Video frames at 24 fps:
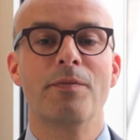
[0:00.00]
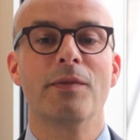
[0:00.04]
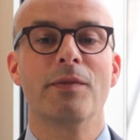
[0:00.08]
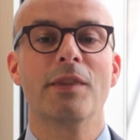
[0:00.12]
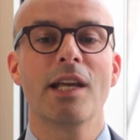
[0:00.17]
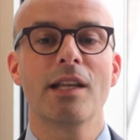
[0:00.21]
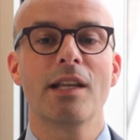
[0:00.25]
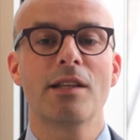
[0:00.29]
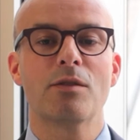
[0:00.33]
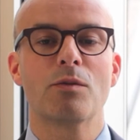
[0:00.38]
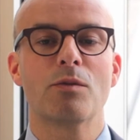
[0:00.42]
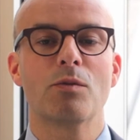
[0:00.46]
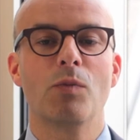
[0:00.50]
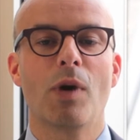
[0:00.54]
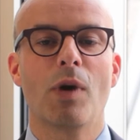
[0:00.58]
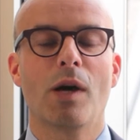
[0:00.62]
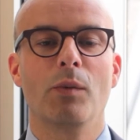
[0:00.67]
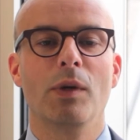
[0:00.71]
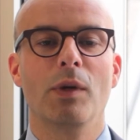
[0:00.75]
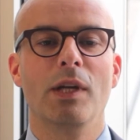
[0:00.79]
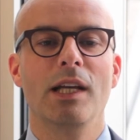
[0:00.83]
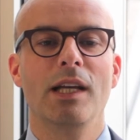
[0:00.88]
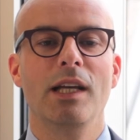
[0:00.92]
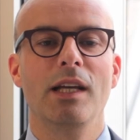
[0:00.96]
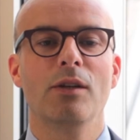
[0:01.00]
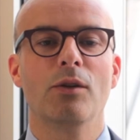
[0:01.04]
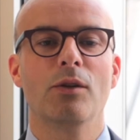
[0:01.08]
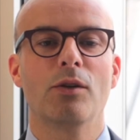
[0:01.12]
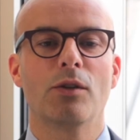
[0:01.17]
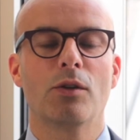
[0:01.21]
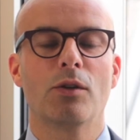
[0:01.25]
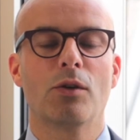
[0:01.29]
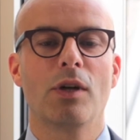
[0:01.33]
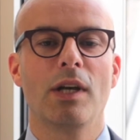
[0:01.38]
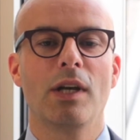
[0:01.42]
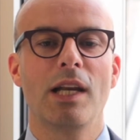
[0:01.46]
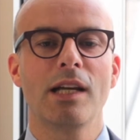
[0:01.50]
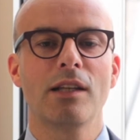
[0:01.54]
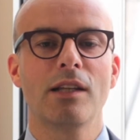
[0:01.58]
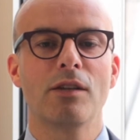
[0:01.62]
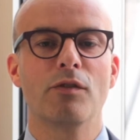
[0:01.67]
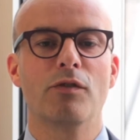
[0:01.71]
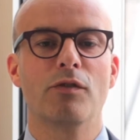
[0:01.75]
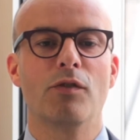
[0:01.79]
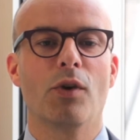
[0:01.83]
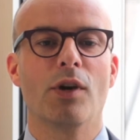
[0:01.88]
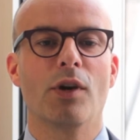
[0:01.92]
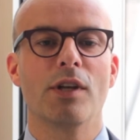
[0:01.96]
That's why we lean on the
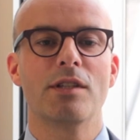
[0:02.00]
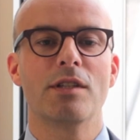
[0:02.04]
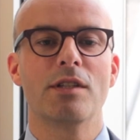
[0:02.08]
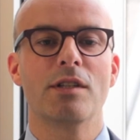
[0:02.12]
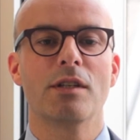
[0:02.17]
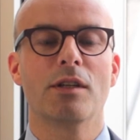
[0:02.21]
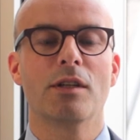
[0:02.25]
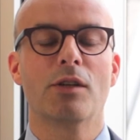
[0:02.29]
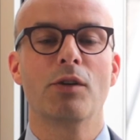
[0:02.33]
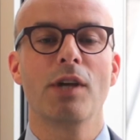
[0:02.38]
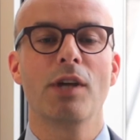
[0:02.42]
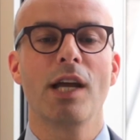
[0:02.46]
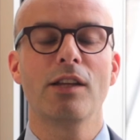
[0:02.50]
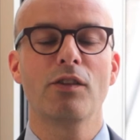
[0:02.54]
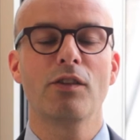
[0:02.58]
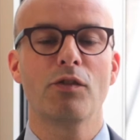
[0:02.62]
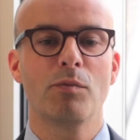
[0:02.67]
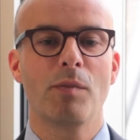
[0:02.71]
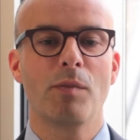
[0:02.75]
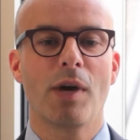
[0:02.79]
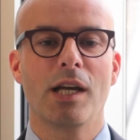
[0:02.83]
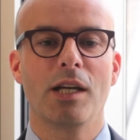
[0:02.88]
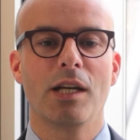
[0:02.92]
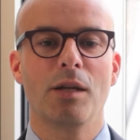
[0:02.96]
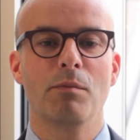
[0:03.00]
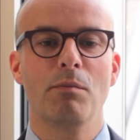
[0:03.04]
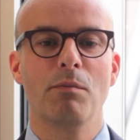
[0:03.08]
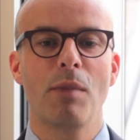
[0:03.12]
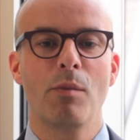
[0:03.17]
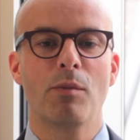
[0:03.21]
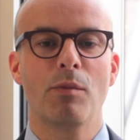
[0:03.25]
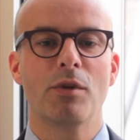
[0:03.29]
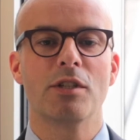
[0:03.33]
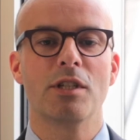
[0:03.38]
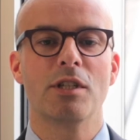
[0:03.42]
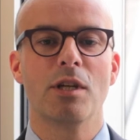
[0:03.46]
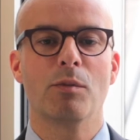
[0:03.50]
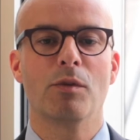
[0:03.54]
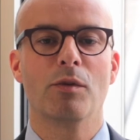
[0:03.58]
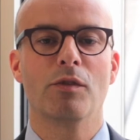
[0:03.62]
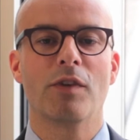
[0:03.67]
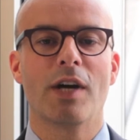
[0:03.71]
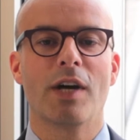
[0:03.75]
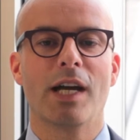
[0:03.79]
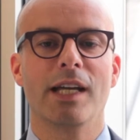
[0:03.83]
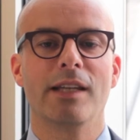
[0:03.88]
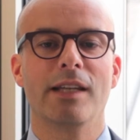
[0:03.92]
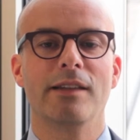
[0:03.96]
collective voice created by the membership of
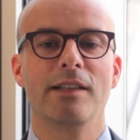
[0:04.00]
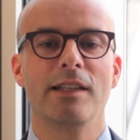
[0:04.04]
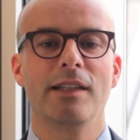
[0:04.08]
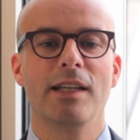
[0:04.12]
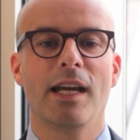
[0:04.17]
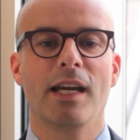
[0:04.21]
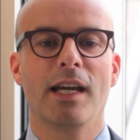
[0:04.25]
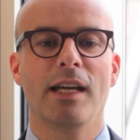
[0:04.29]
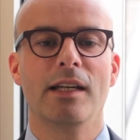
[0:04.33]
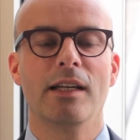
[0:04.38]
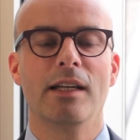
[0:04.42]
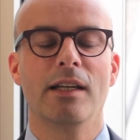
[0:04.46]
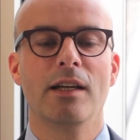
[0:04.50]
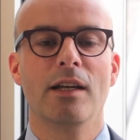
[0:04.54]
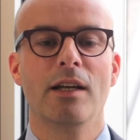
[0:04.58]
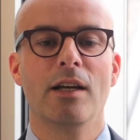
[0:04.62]
INTA